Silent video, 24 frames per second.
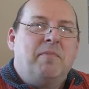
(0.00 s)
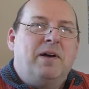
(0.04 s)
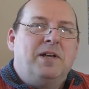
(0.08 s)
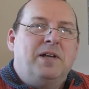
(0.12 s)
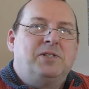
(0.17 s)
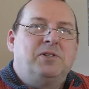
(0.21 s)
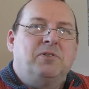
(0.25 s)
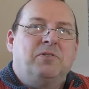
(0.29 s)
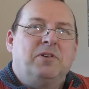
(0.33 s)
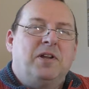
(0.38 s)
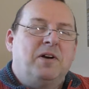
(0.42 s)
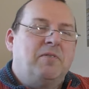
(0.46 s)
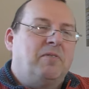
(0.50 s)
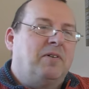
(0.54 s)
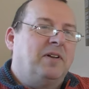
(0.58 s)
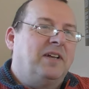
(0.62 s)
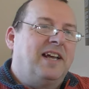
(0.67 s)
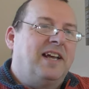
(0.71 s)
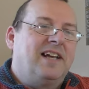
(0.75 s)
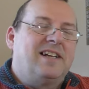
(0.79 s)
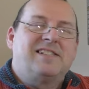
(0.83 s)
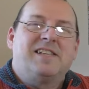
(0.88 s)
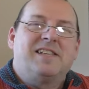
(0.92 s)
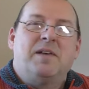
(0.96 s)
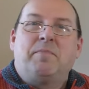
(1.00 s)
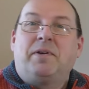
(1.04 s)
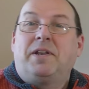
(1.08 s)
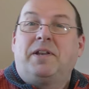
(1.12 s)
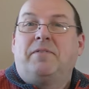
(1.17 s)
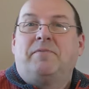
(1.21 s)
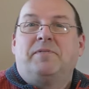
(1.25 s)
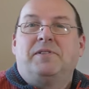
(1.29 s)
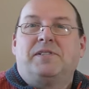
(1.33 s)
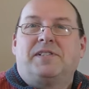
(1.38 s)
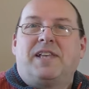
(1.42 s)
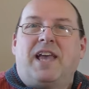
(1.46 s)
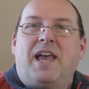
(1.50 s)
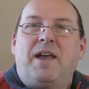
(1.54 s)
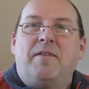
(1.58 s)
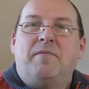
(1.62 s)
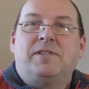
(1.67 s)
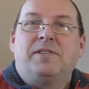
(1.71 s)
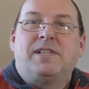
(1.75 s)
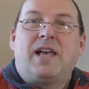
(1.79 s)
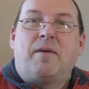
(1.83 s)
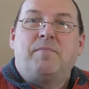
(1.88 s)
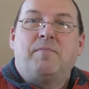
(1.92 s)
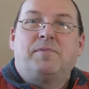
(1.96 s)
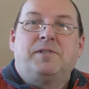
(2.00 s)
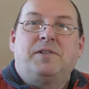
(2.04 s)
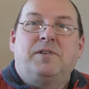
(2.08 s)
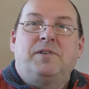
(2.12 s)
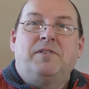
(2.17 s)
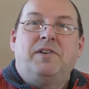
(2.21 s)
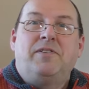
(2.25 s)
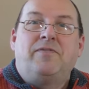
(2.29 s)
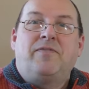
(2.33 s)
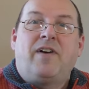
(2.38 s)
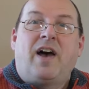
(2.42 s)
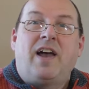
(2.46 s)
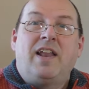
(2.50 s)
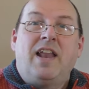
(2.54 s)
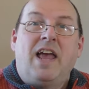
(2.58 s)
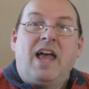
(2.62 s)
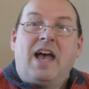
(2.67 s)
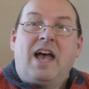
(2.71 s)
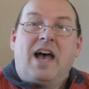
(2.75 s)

make sure no one nicks it. But it was absolutely fine.